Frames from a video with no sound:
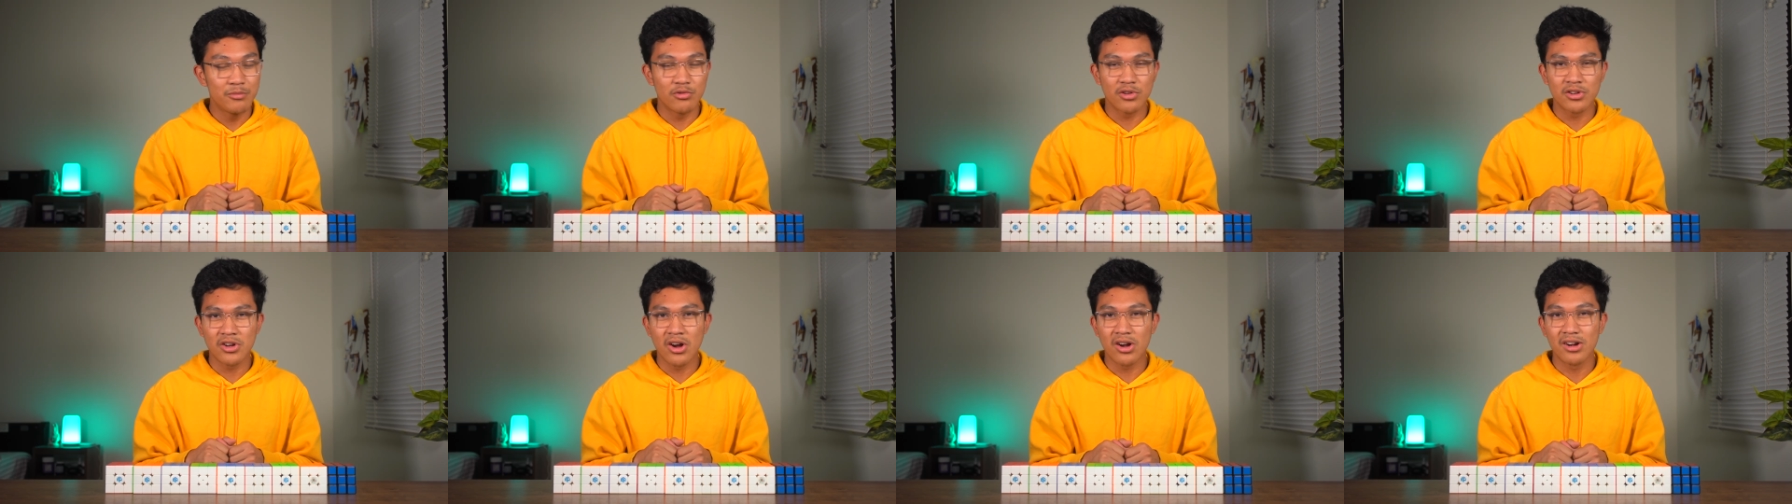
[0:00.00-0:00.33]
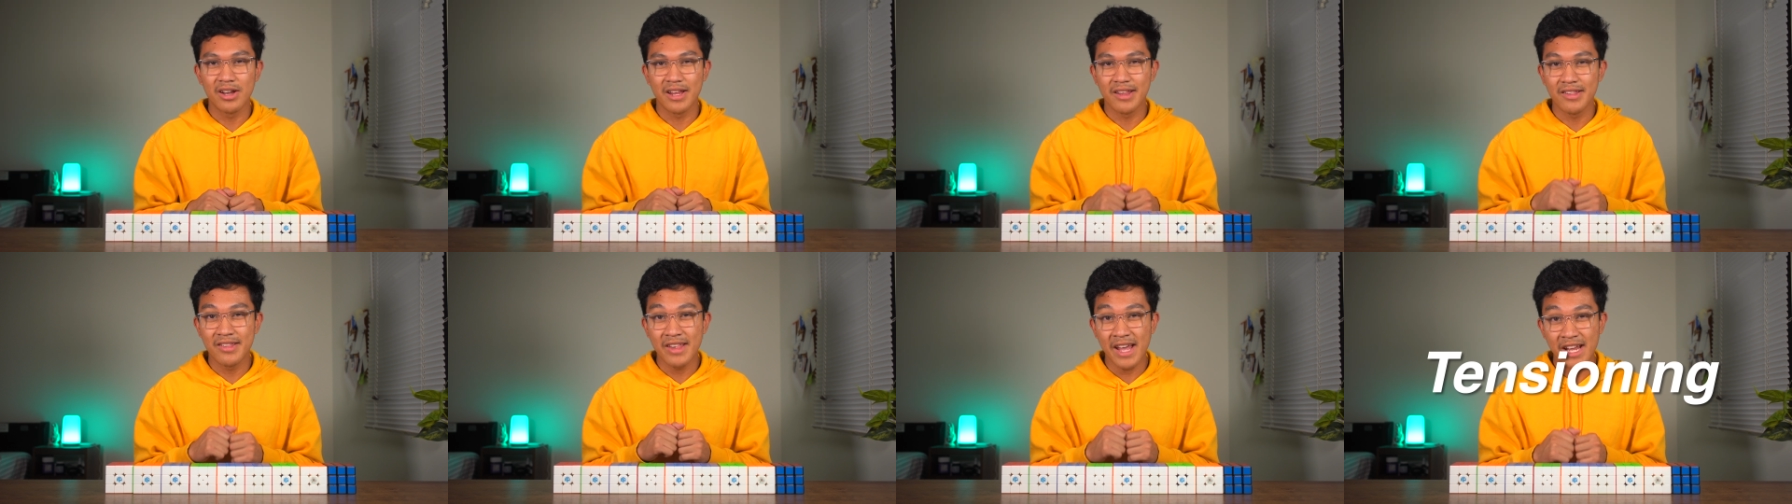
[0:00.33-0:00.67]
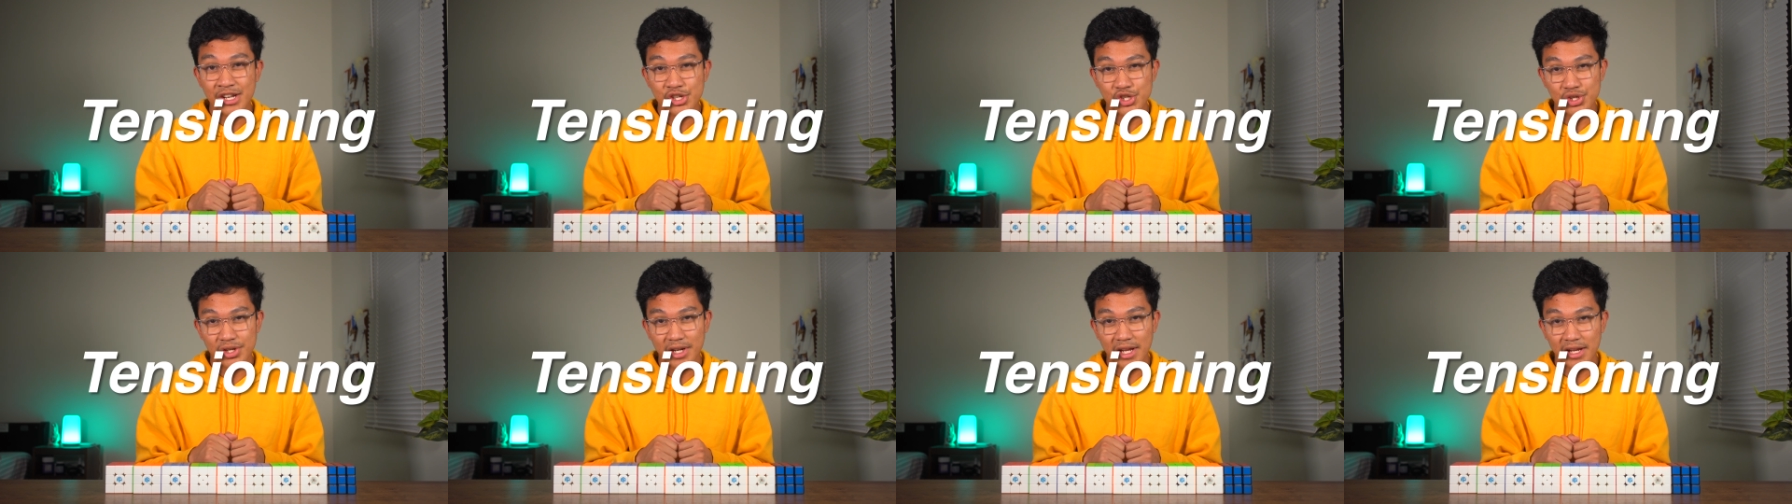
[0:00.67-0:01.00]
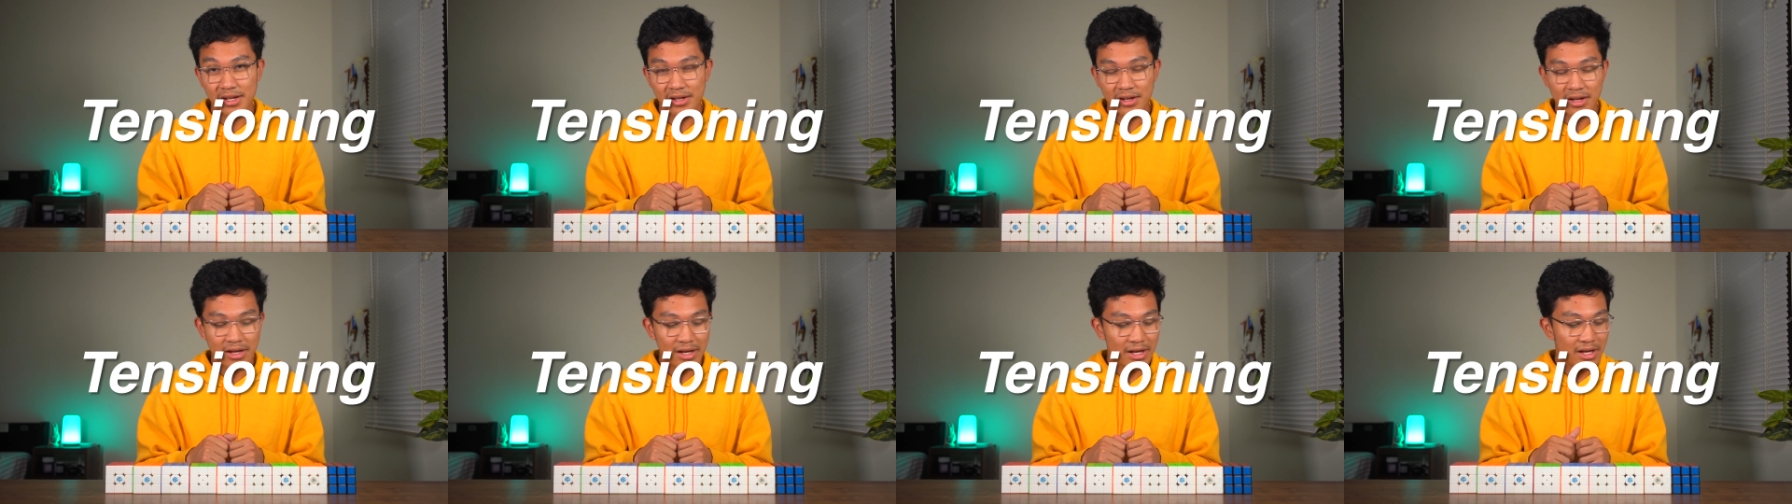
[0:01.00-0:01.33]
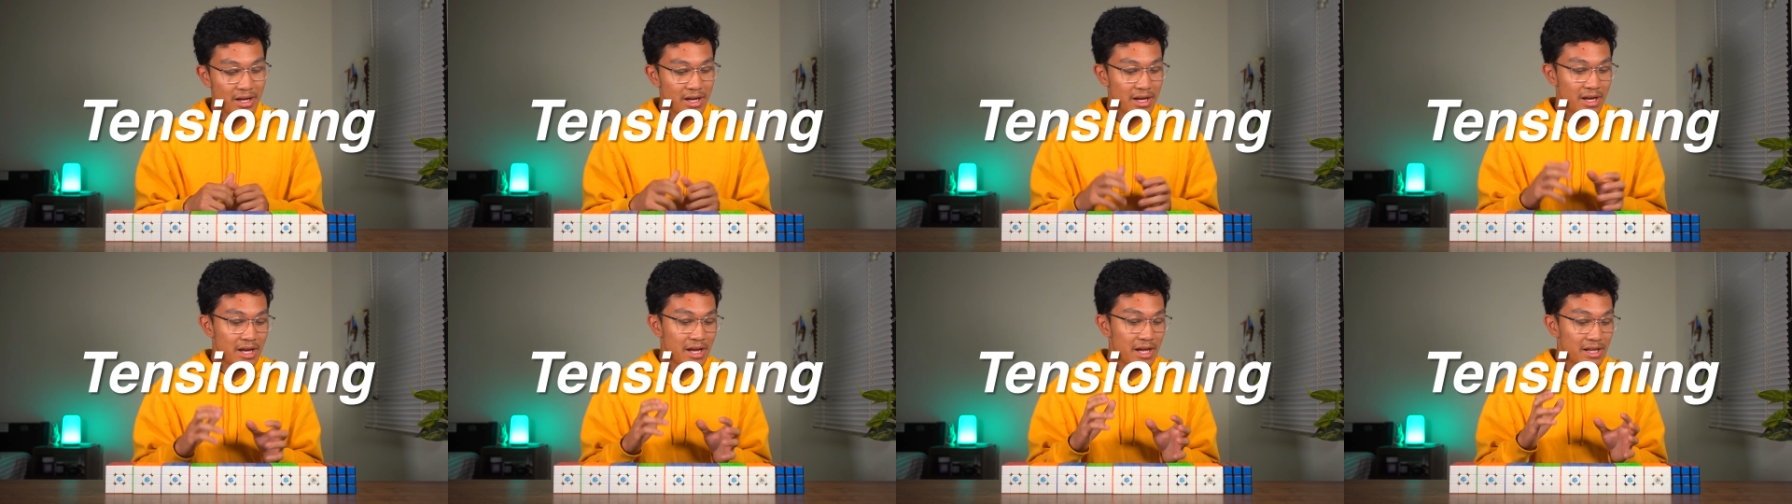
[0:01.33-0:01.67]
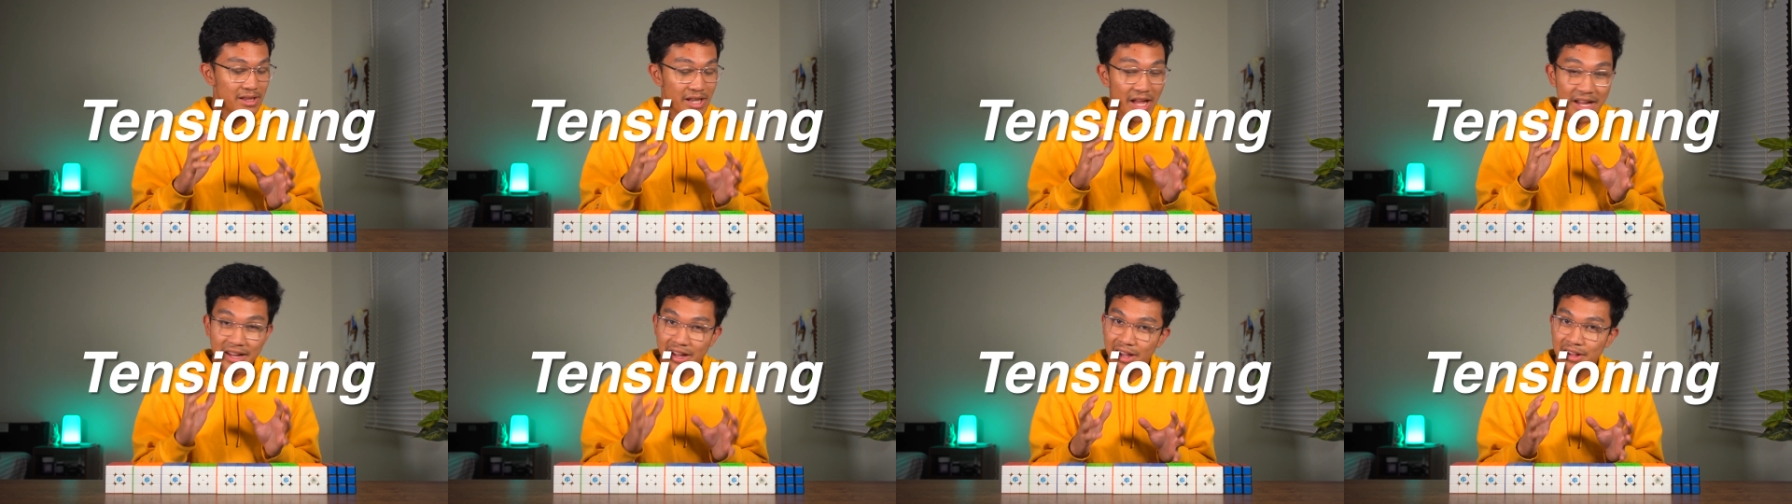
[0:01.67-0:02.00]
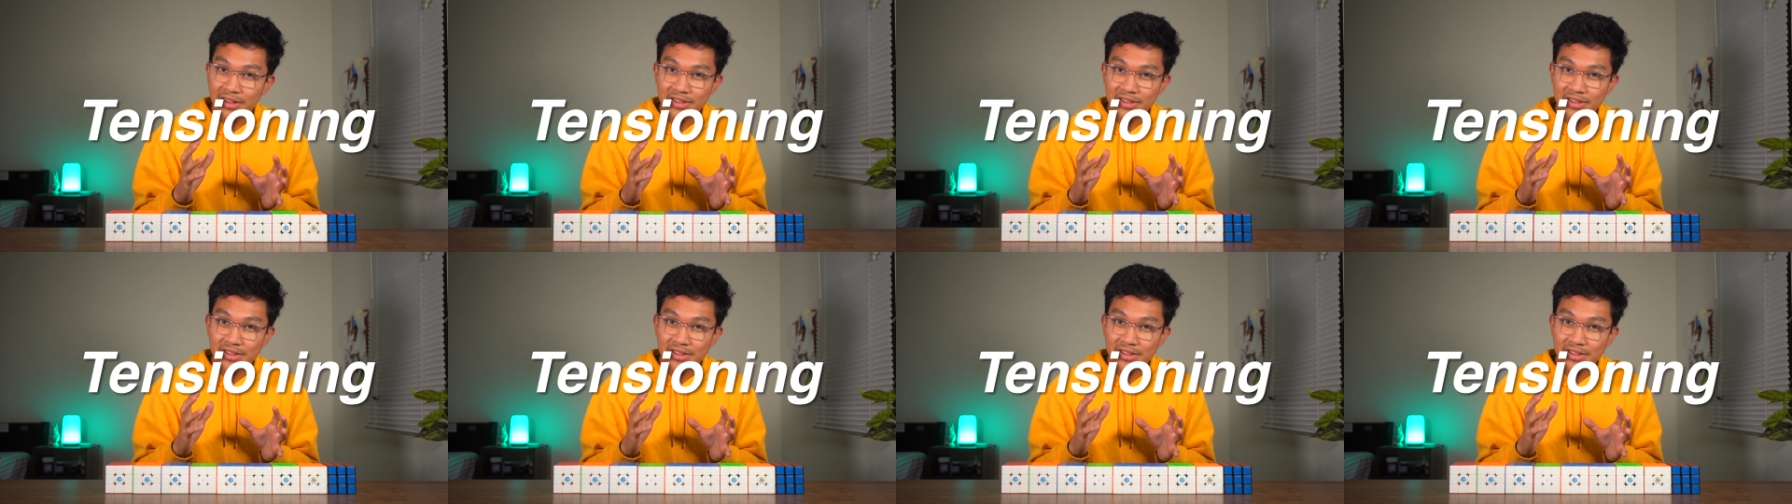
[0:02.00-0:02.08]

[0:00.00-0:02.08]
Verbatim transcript: regarding tensioning. Like I